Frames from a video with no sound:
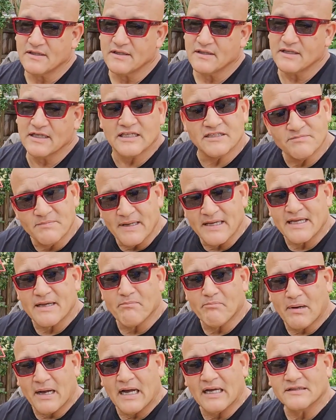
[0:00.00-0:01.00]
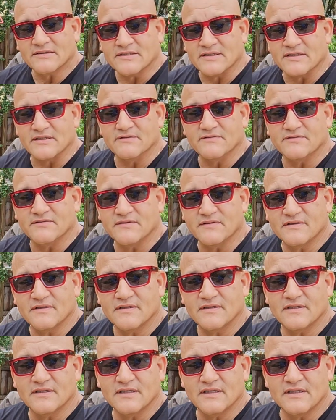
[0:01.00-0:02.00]
let's make it positive.
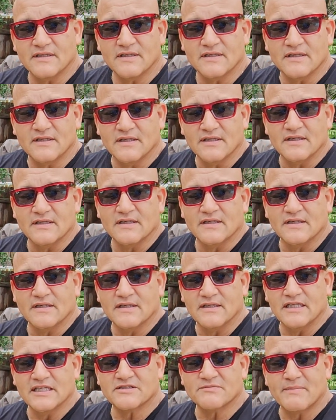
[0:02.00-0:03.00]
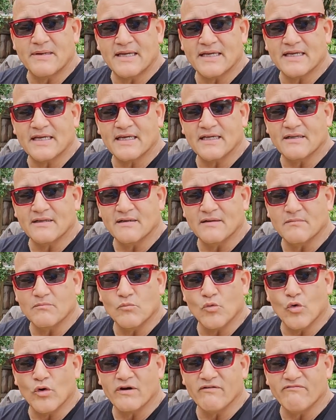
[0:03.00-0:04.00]
Let's make it
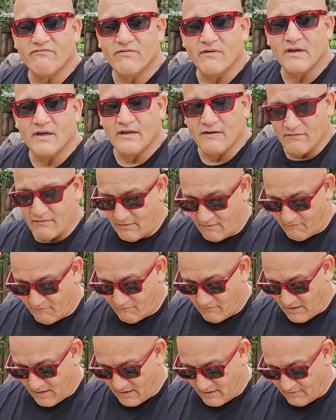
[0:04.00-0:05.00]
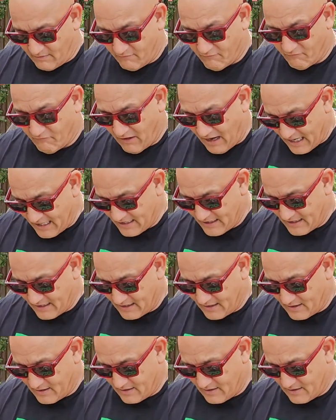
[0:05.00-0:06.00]
more
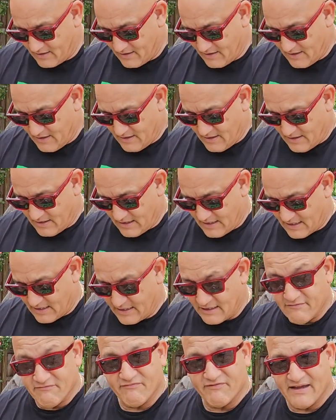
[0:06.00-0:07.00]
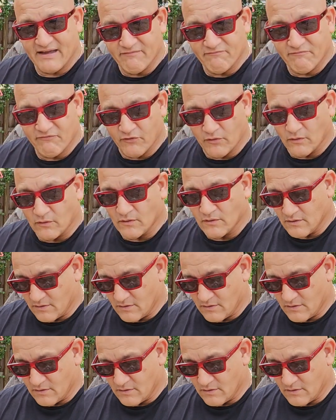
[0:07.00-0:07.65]
inviting and eventful.